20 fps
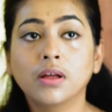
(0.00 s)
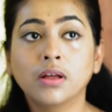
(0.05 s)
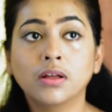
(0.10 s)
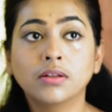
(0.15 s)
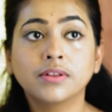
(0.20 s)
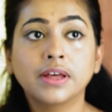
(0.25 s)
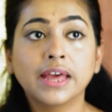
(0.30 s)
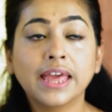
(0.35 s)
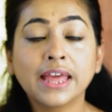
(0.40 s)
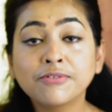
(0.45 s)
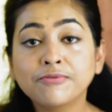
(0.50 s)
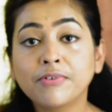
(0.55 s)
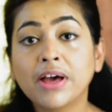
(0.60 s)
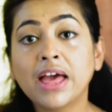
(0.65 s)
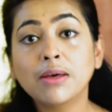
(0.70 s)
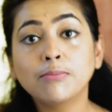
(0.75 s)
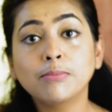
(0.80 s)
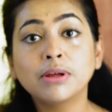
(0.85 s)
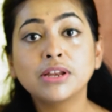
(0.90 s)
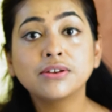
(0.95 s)
the
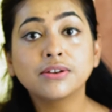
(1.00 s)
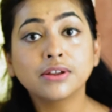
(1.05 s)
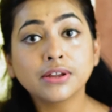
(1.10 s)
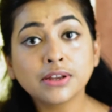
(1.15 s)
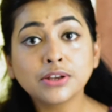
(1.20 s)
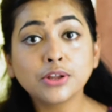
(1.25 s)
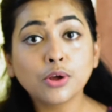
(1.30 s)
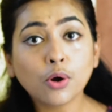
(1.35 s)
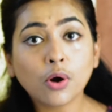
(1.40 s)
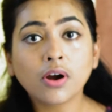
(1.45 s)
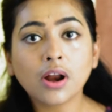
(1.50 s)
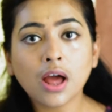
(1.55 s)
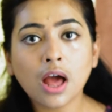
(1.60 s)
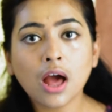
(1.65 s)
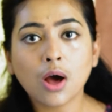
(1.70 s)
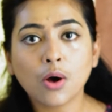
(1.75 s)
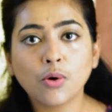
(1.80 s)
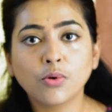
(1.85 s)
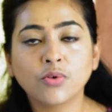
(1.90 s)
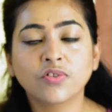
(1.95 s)
environment in your
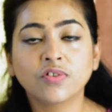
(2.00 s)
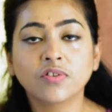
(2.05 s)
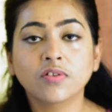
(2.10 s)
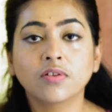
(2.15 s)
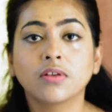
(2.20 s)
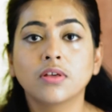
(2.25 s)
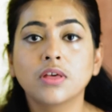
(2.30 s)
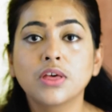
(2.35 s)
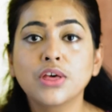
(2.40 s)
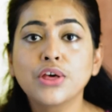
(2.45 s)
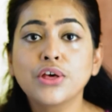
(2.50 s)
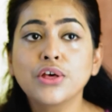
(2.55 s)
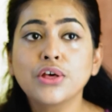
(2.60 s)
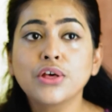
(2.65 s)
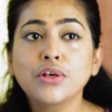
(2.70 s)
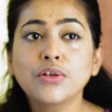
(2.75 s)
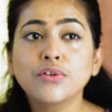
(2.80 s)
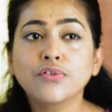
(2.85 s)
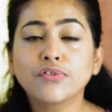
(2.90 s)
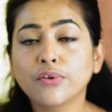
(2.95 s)
house.
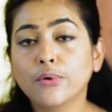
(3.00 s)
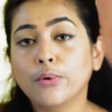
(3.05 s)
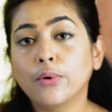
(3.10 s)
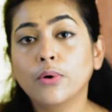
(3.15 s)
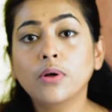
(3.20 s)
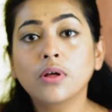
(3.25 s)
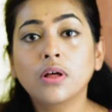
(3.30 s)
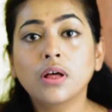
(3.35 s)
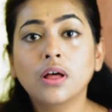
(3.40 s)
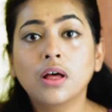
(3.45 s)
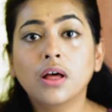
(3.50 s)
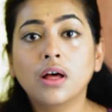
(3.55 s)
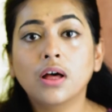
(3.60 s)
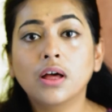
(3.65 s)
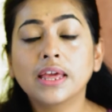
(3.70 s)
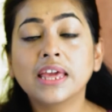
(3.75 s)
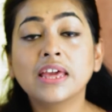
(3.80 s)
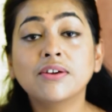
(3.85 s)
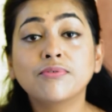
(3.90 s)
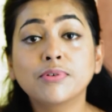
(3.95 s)
So
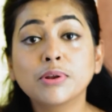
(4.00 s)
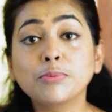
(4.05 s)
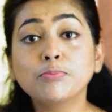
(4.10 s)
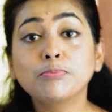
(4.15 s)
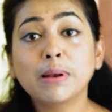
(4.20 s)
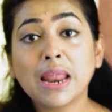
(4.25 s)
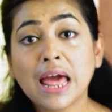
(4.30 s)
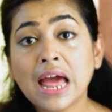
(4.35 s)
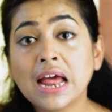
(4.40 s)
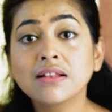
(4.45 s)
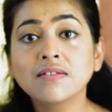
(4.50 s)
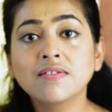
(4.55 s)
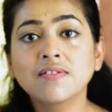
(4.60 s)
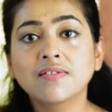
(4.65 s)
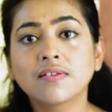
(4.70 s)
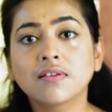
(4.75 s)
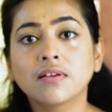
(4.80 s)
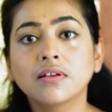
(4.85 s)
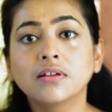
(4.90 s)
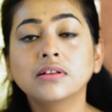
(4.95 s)
even
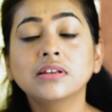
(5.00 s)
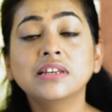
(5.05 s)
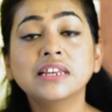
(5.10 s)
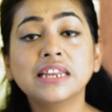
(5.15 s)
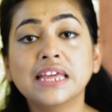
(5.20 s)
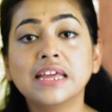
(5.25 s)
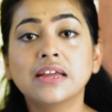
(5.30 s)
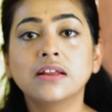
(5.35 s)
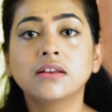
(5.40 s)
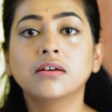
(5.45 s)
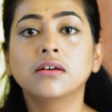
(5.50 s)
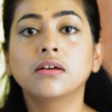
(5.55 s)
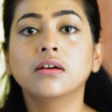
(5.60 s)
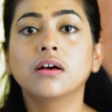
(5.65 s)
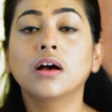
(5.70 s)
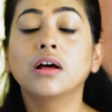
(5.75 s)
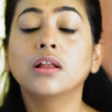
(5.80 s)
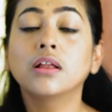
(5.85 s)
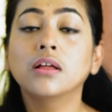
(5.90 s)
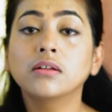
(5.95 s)
plants need
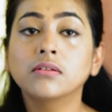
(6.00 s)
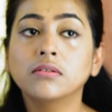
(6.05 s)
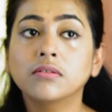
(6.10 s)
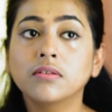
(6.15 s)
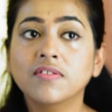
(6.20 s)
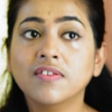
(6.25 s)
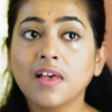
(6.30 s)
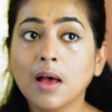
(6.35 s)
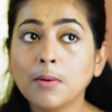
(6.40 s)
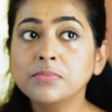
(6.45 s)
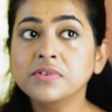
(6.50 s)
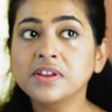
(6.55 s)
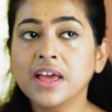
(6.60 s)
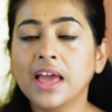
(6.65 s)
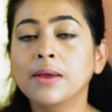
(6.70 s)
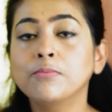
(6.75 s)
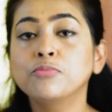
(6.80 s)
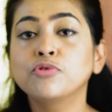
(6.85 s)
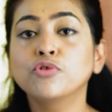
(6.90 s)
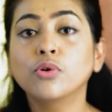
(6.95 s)
some
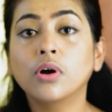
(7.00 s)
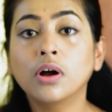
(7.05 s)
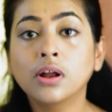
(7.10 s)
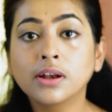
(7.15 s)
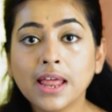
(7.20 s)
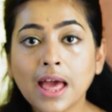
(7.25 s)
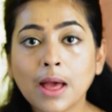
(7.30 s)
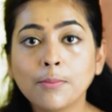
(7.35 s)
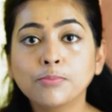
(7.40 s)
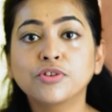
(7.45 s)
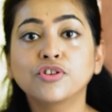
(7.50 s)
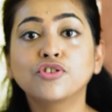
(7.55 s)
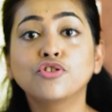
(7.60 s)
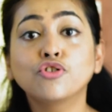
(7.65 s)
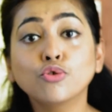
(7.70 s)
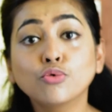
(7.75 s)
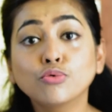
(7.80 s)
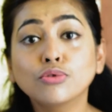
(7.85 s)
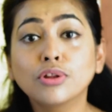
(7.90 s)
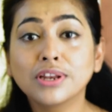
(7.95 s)
time to adapt to
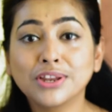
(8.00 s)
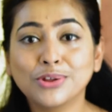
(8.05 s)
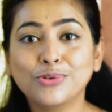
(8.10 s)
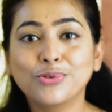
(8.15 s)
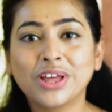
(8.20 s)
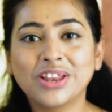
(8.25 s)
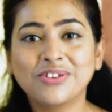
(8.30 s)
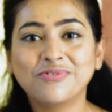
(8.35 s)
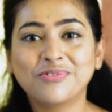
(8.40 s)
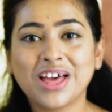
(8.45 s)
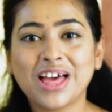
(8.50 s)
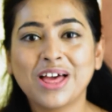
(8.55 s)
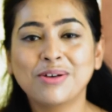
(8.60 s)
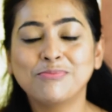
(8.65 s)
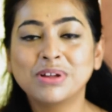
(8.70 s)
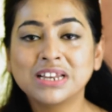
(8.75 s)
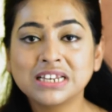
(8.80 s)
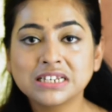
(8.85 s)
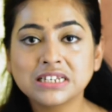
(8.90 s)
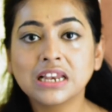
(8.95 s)
the new
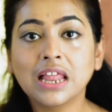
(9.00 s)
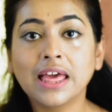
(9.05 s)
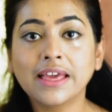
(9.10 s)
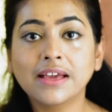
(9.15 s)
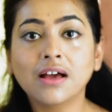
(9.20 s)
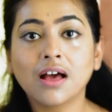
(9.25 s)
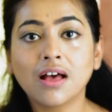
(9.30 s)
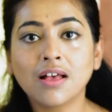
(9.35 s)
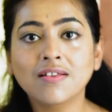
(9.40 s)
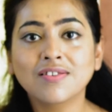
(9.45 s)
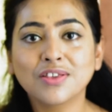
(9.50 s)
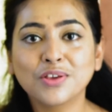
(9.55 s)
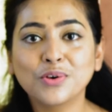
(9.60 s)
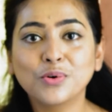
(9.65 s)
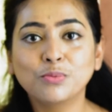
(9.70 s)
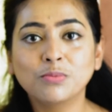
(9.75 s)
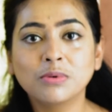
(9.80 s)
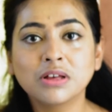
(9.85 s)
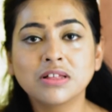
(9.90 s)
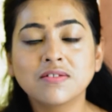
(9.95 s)
environment, like us
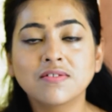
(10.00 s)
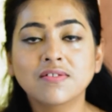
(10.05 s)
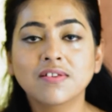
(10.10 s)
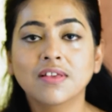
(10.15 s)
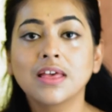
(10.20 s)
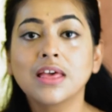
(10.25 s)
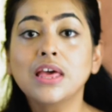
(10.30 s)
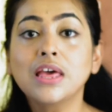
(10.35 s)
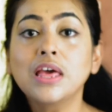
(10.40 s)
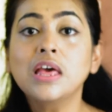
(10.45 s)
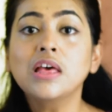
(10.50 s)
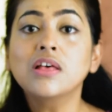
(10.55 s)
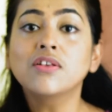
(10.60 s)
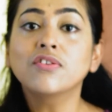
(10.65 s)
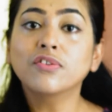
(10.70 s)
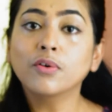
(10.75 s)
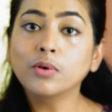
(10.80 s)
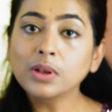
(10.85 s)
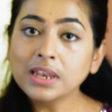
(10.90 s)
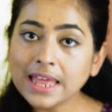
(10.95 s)
humans.
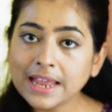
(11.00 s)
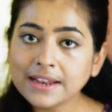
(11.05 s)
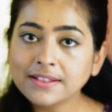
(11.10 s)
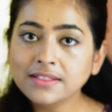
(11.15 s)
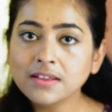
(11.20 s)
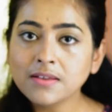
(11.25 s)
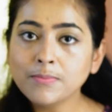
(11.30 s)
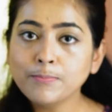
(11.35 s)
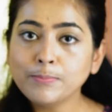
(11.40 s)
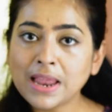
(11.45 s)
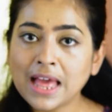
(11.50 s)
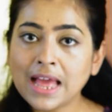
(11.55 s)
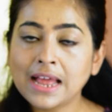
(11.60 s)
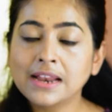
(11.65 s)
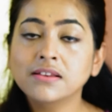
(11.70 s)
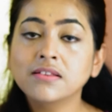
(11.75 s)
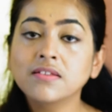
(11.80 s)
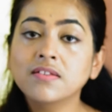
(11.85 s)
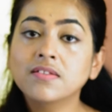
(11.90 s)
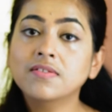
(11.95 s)
So let the
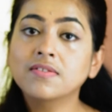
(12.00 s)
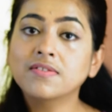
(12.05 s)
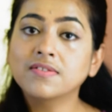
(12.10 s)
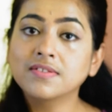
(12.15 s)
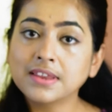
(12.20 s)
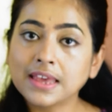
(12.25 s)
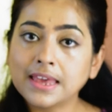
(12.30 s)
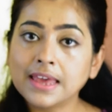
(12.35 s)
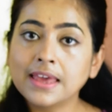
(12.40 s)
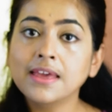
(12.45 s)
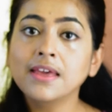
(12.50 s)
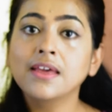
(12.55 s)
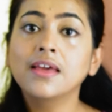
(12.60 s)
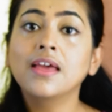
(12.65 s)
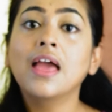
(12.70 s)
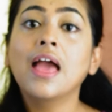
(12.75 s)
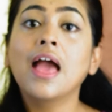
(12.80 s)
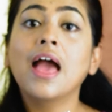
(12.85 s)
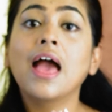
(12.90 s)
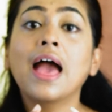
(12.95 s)
plant stay
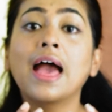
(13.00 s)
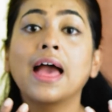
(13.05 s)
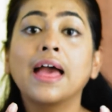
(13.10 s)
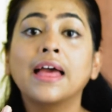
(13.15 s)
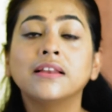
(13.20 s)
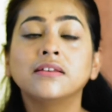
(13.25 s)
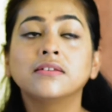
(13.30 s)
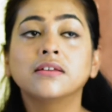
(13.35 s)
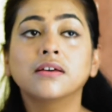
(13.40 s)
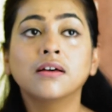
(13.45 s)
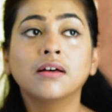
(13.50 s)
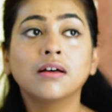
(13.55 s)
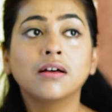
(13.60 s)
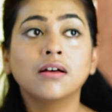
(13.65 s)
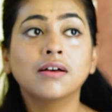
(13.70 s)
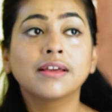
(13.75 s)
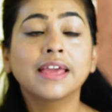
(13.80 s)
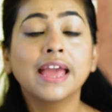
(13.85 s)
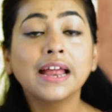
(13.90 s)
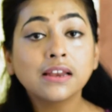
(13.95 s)

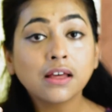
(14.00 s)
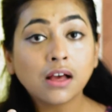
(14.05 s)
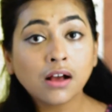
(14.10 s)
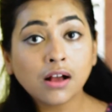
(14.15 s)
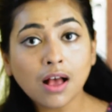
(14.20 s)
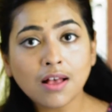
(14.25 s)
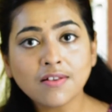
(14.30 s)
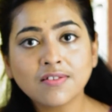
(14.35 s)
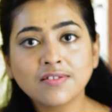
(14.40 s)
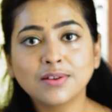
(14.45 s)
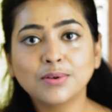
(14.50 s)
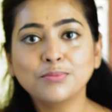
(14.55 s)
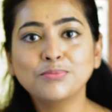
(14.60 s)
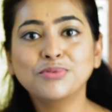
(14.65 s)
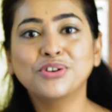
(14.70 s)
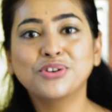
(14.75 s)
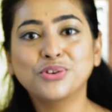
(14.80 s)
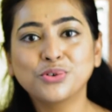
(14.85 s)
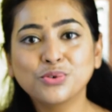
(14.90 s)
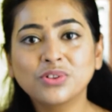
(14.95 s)
and get accustomed
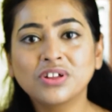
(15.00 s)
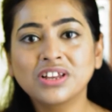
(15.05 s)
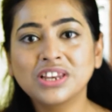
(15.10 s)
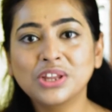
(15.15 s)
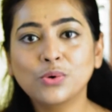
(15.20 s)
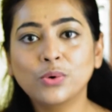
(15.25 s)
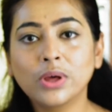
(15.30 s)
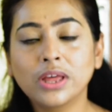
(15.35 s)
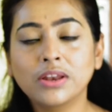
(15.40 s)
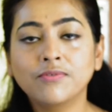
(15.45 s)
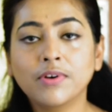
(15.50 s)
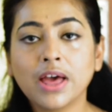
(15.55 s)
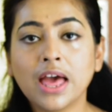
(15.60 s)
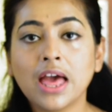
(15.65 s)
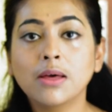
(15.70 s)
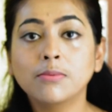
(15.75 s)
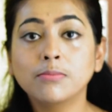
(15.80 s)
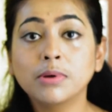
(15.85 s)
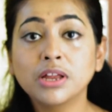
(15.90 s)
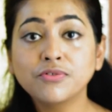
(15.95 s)
to the new
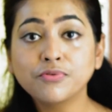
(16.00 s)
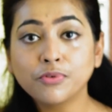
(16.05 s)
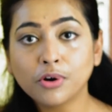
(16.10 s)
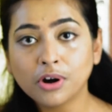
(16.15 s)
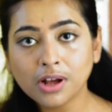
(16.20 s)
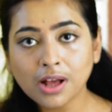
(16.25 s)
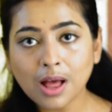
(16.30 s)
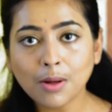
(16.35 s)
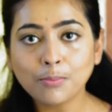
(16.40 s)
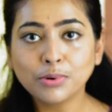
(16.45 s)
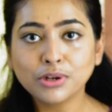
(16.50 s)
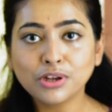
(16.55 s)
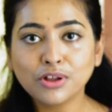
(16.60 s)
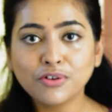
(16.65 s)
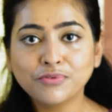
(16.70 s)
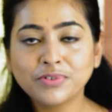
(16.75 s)
environment for a couple of